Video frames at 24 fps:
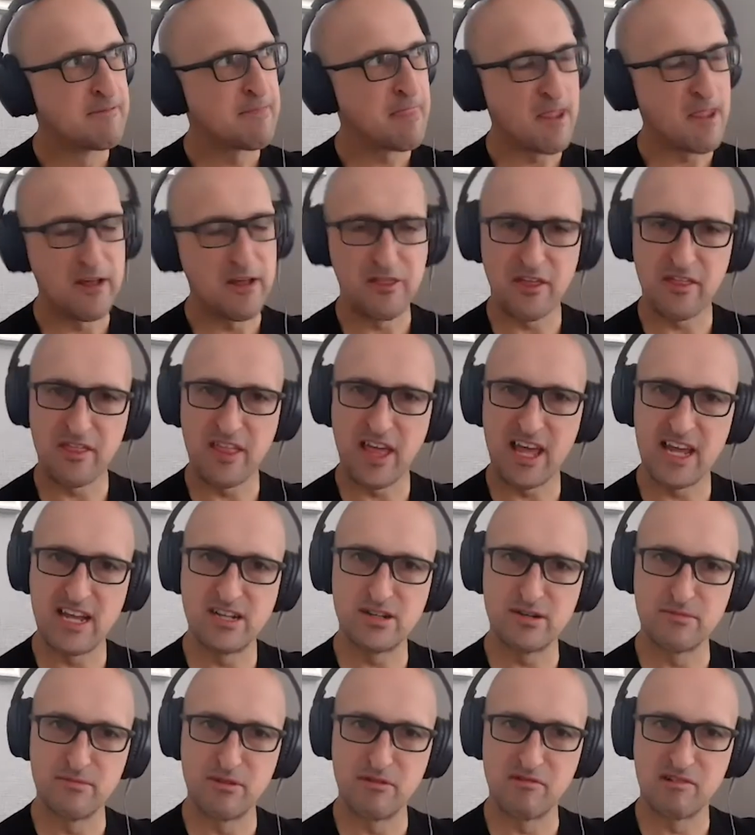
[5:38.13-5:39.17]
I think that
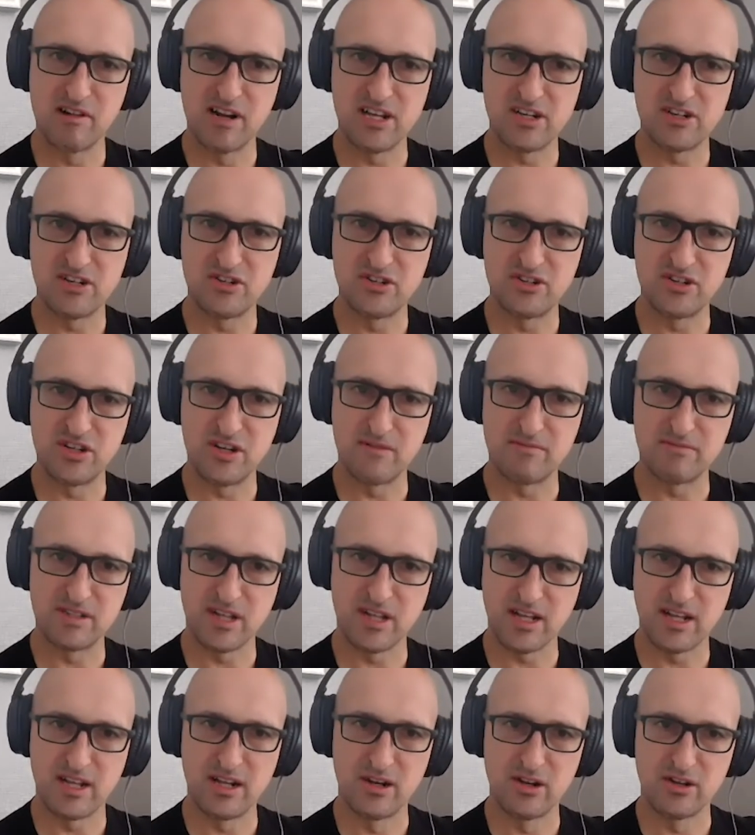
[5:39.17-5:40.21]
intimate relationship
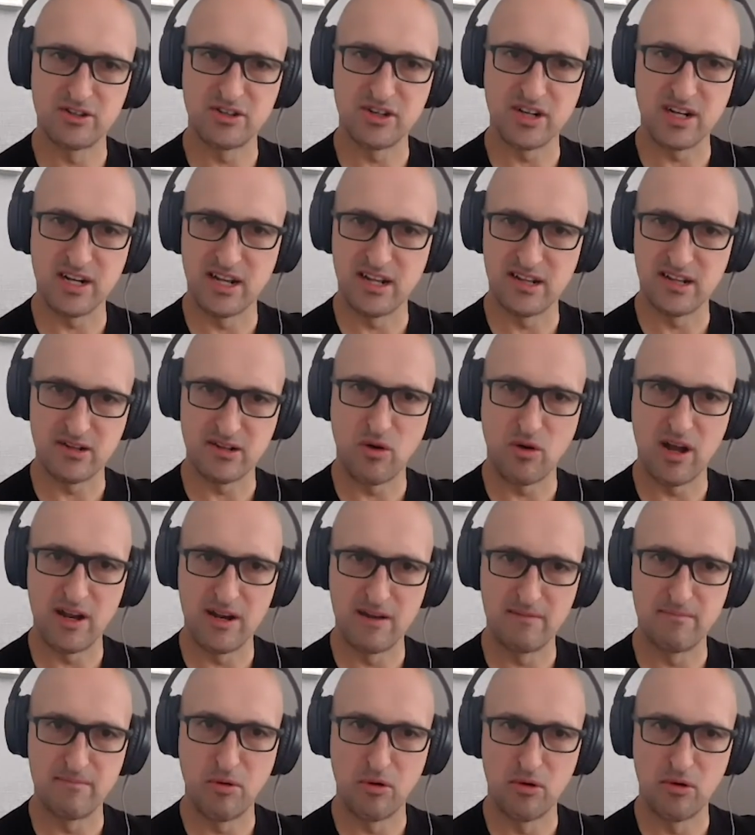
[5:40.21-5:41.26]
psychologically is quite an
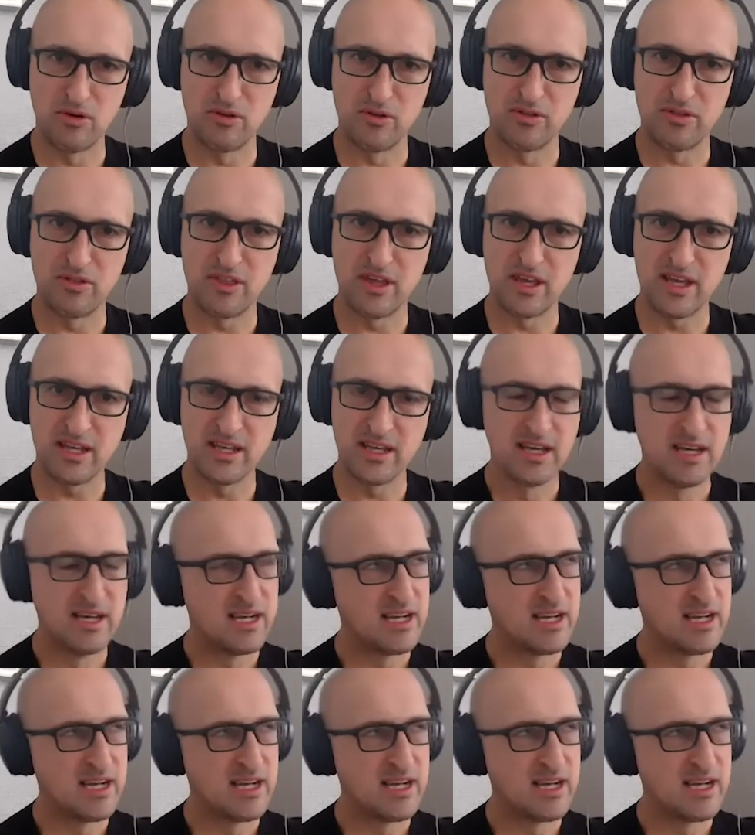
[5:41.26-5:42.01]
important thing.